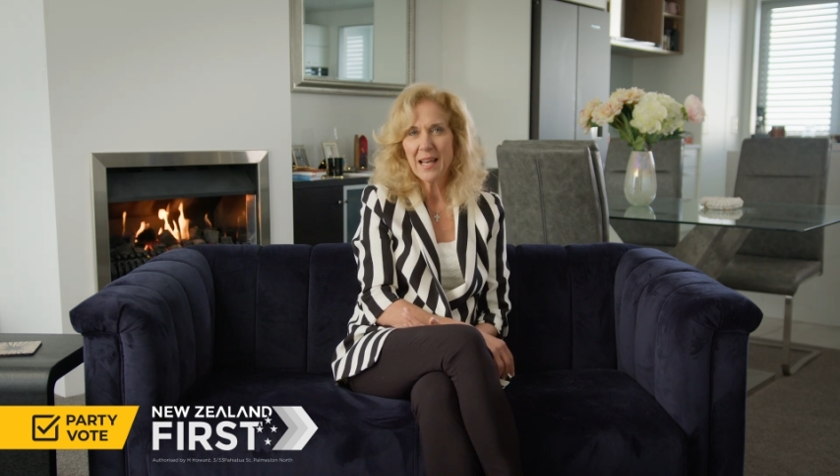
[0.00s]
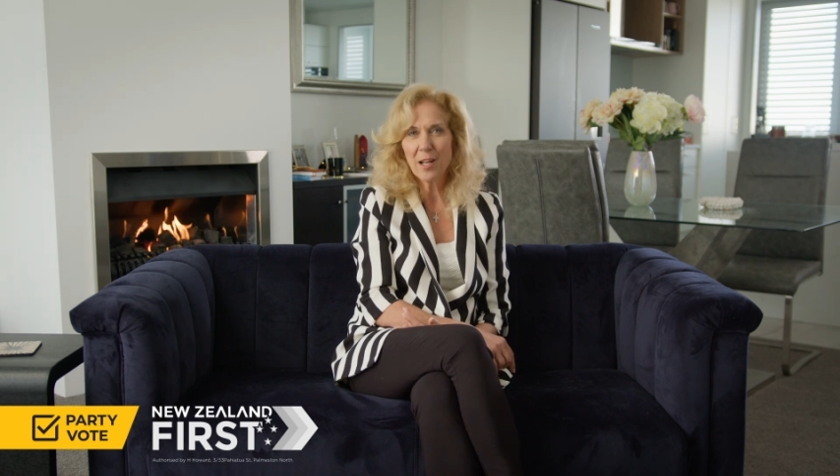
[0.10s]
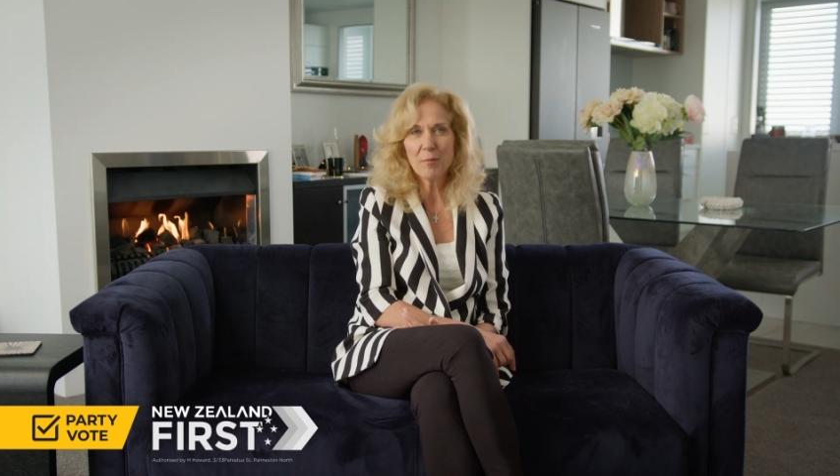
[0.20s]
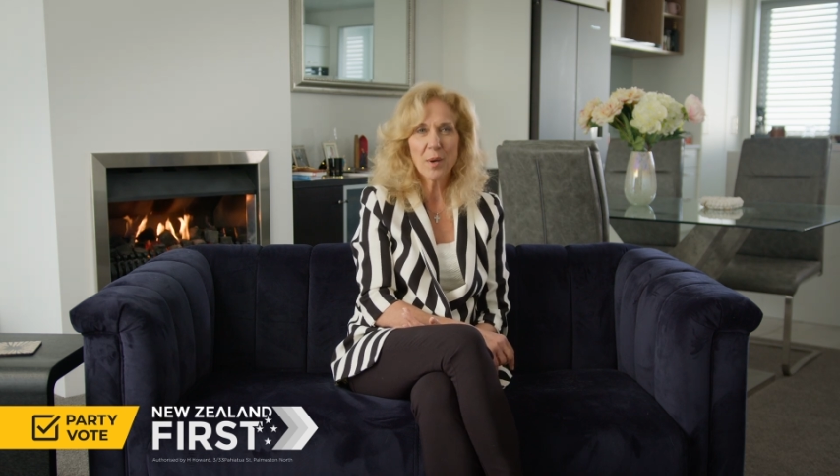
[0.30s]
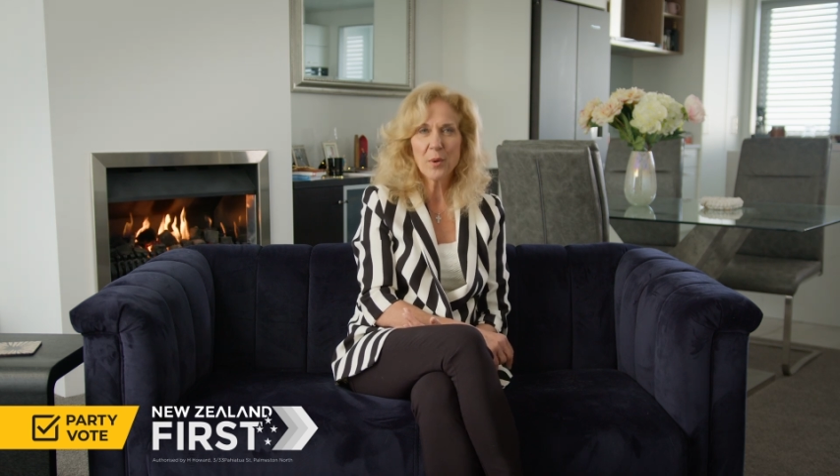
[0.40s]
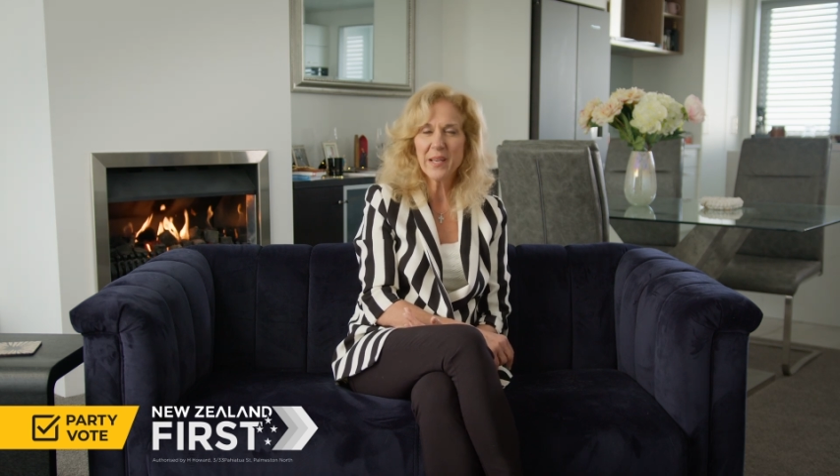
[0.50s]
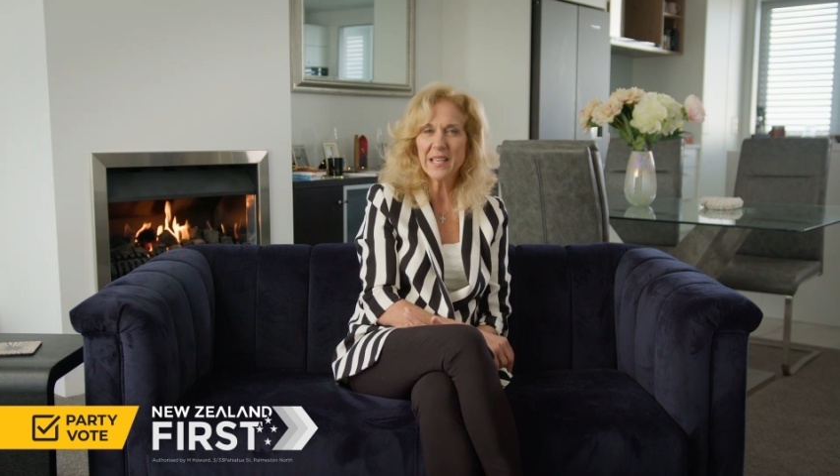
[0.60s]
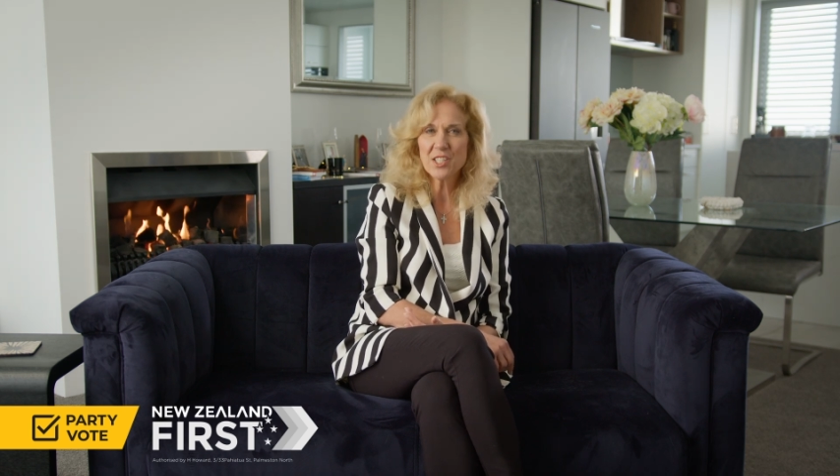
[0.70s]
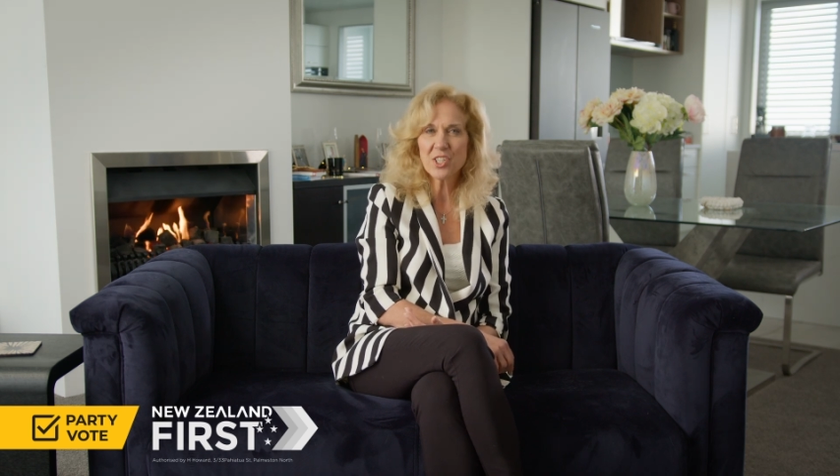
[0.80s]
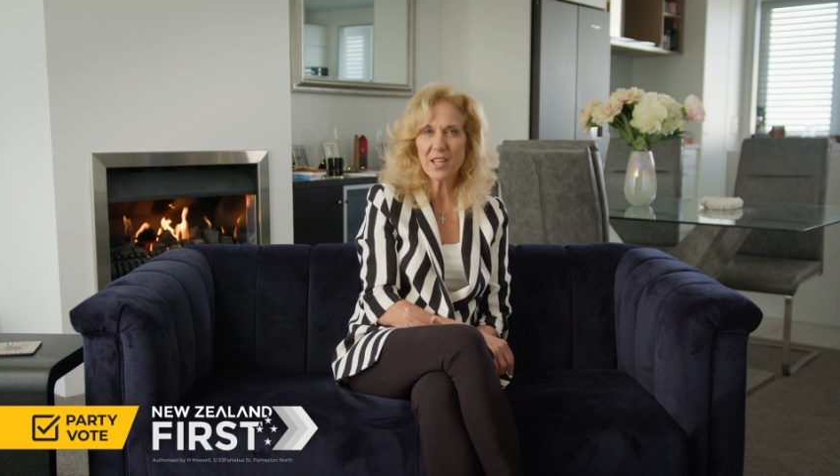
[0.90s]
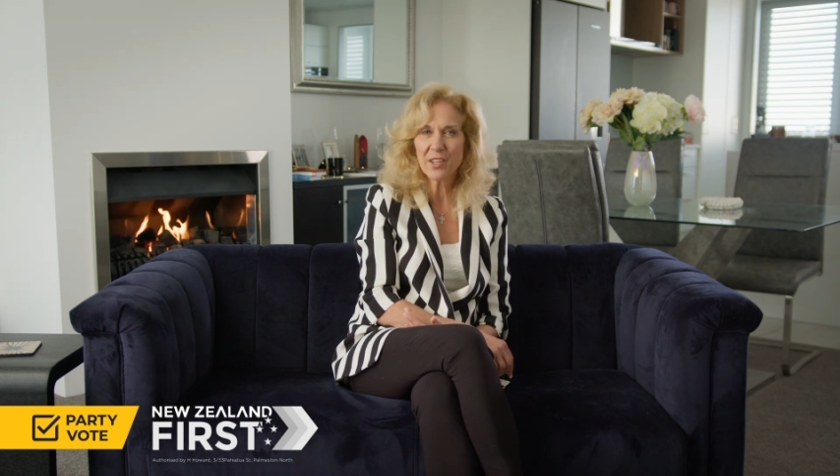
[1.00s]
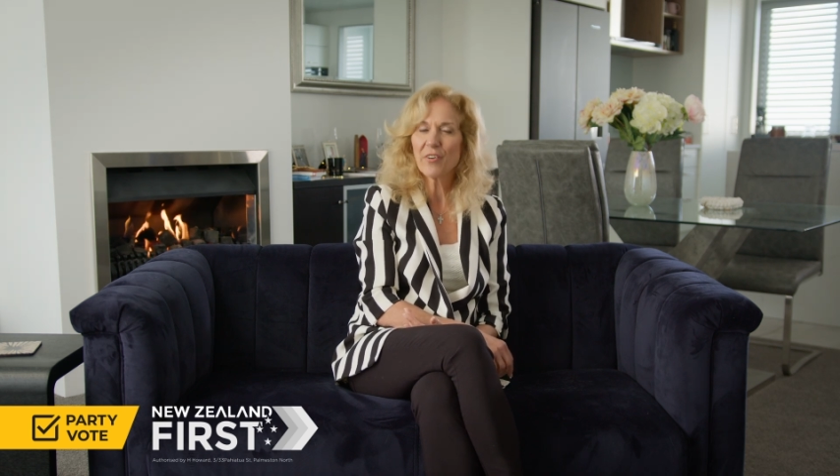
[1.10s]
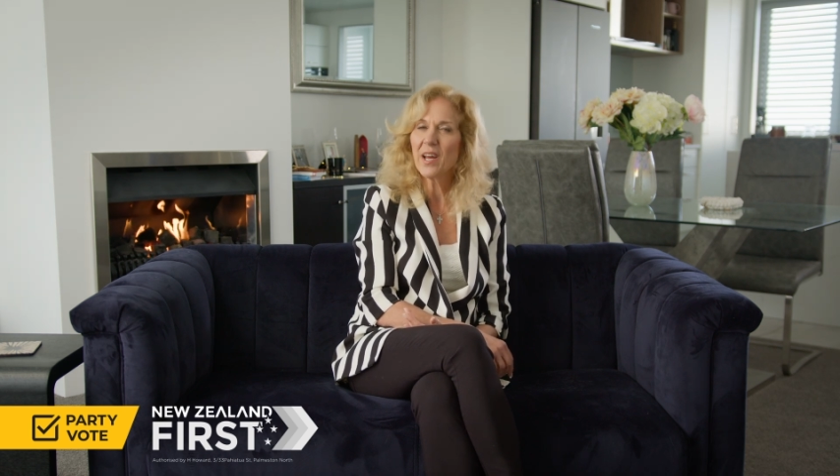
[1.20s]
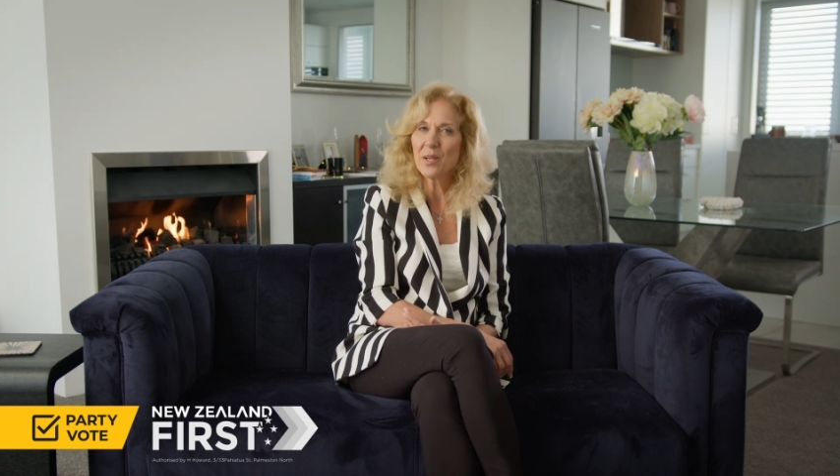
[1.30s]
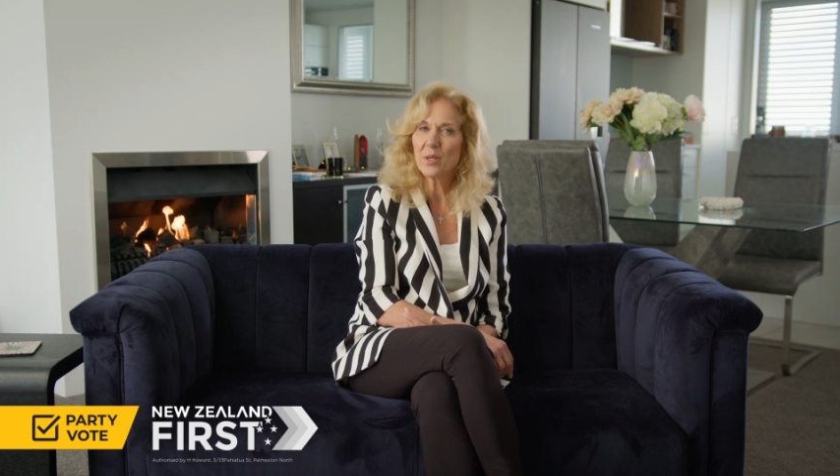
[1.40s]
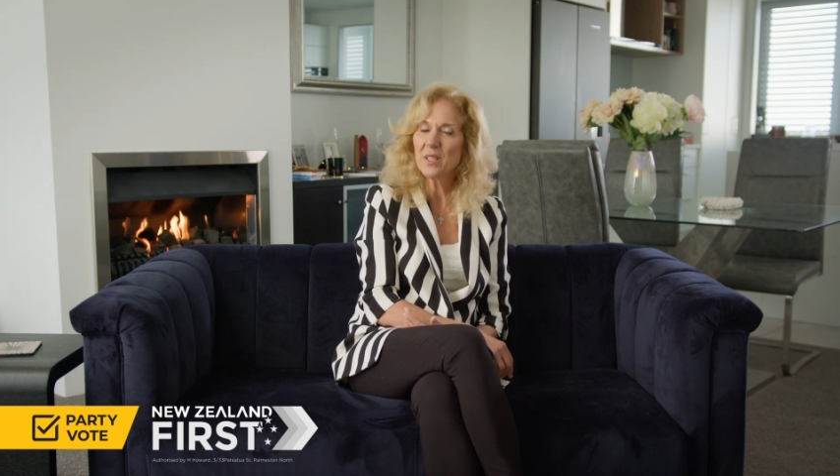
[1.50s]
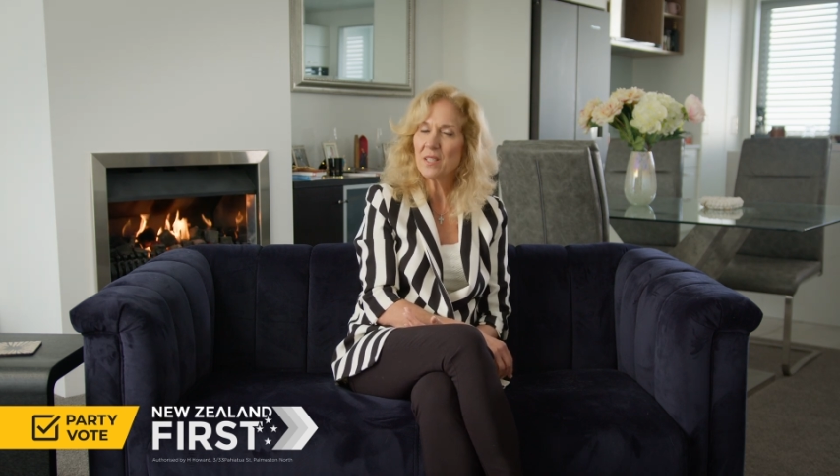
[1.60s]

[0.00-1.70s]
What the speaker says: elbowing each other out.